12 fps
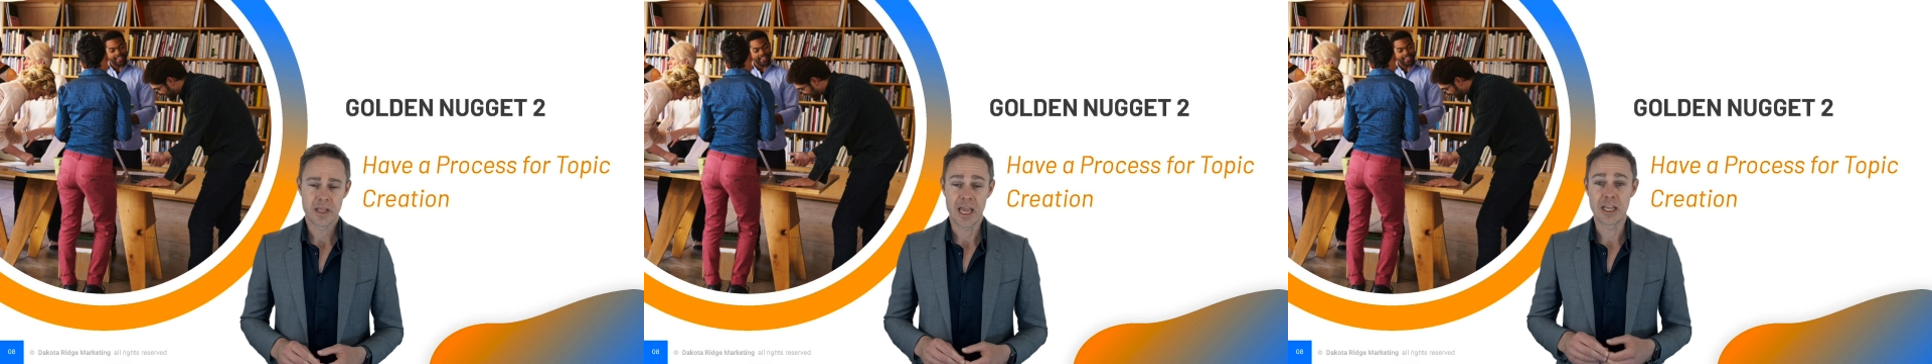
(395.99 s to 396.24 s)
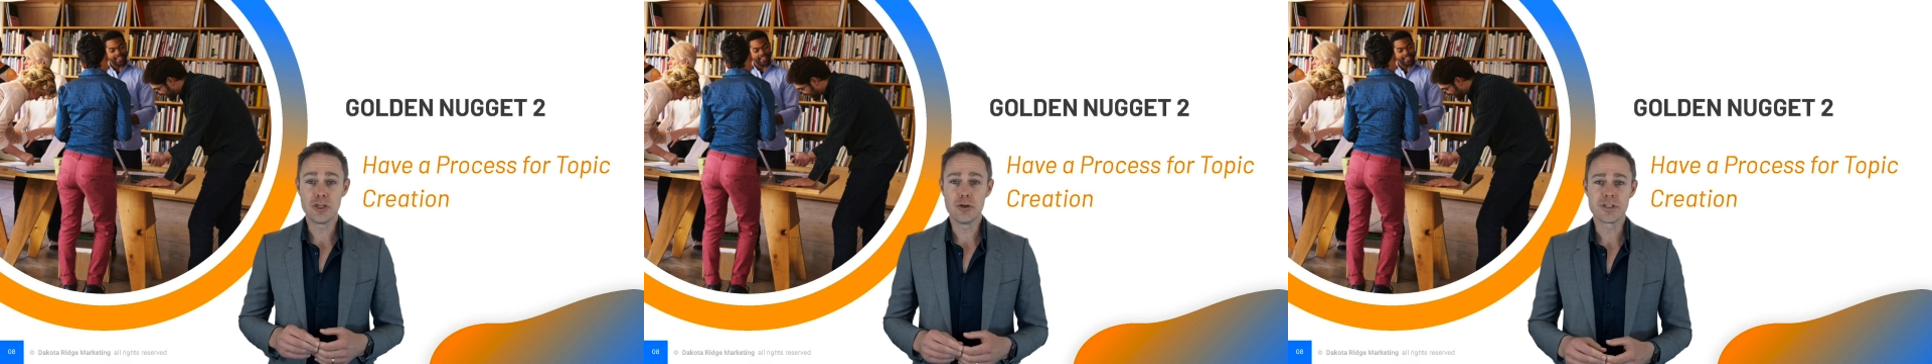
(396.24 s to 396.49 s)

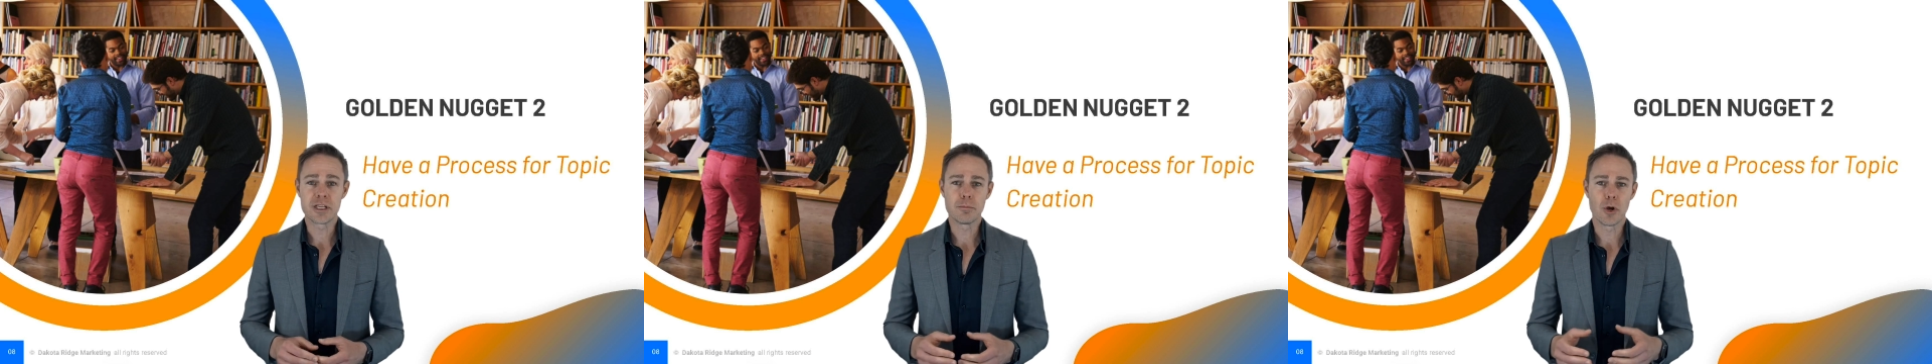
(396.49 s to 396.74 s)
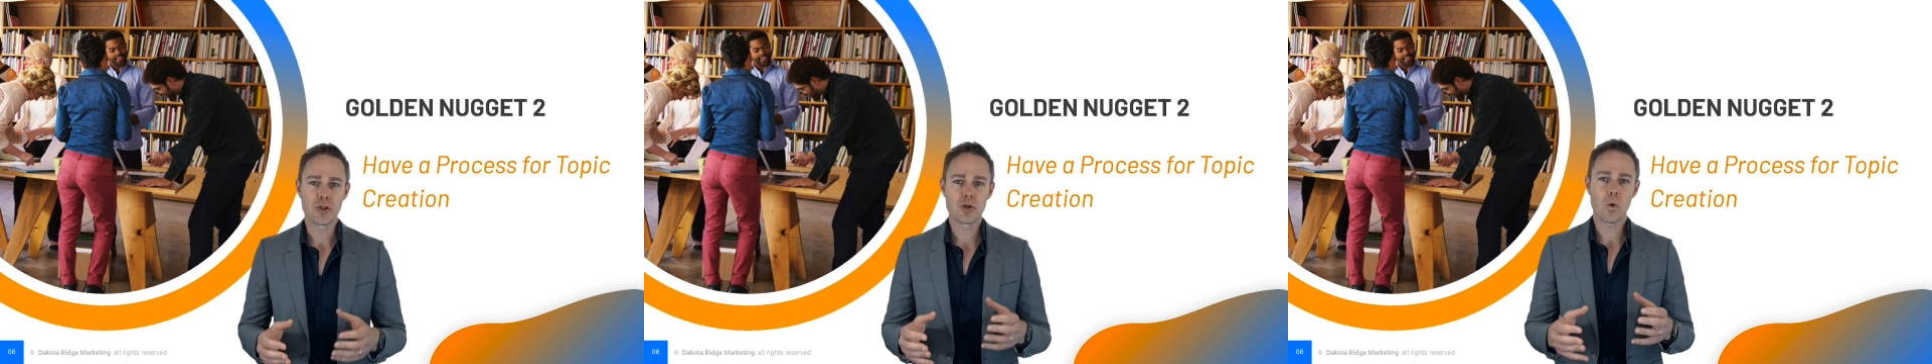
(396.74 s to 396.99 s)
and using
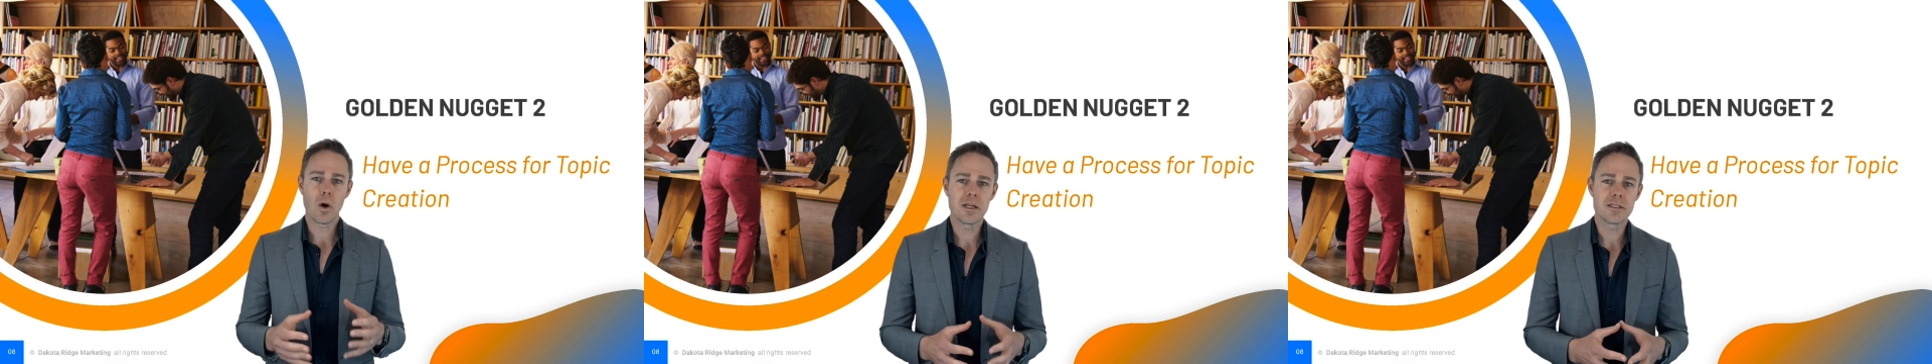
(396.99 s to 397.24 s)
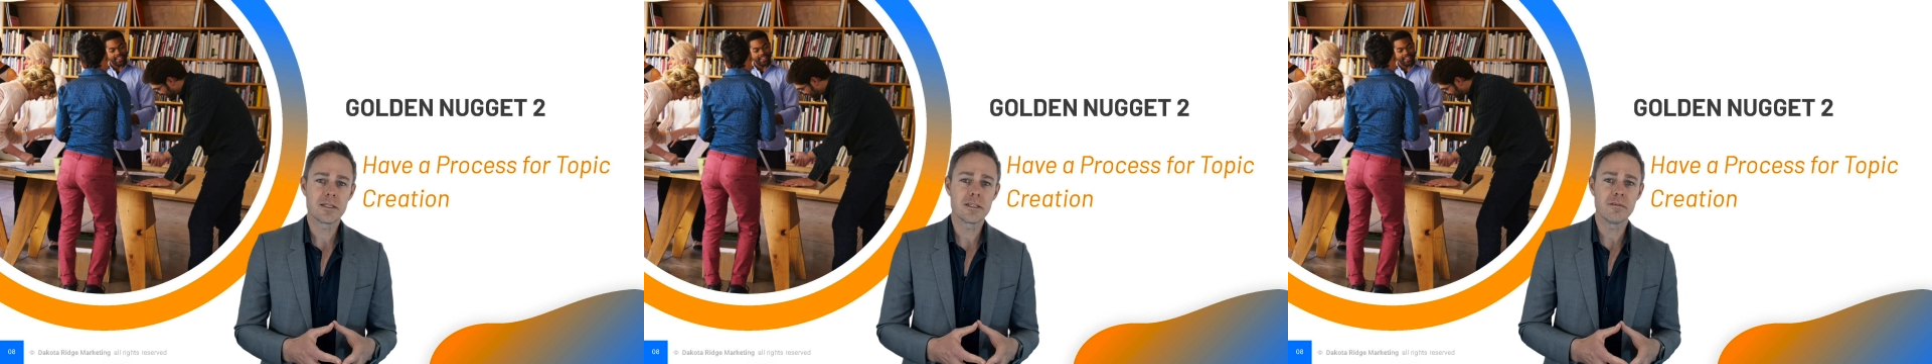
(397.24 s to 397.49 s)
both
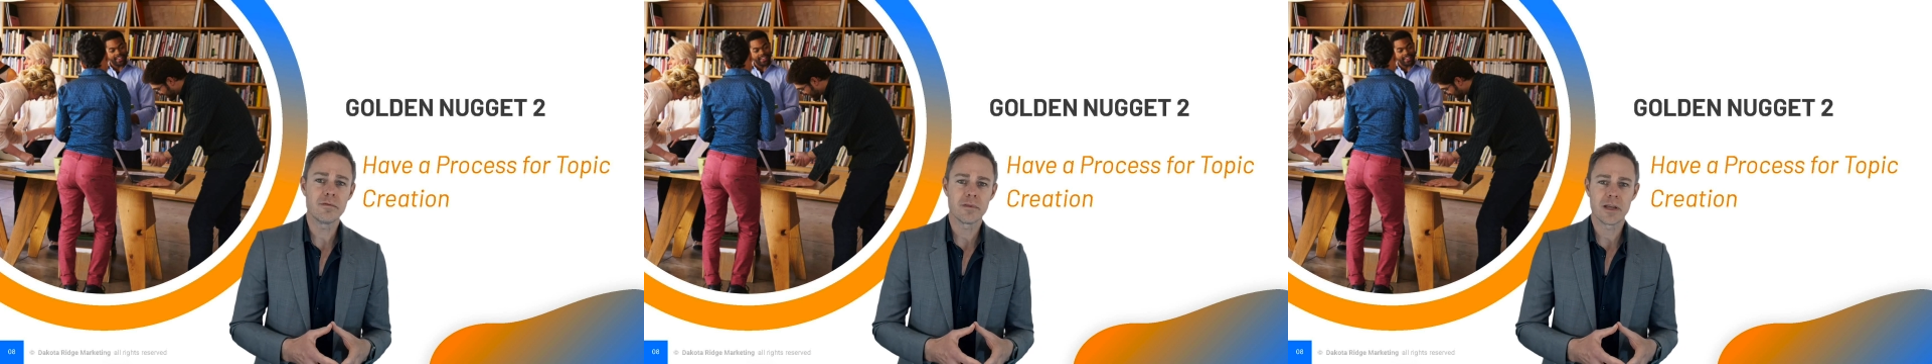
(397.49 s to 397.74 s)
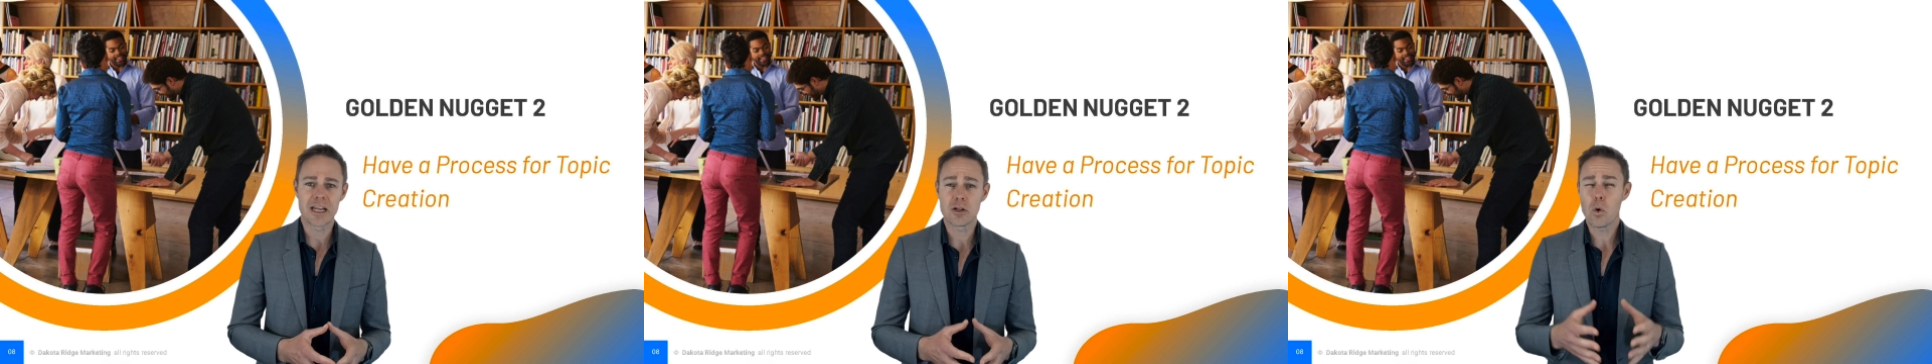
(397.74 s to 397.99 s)
qualitative and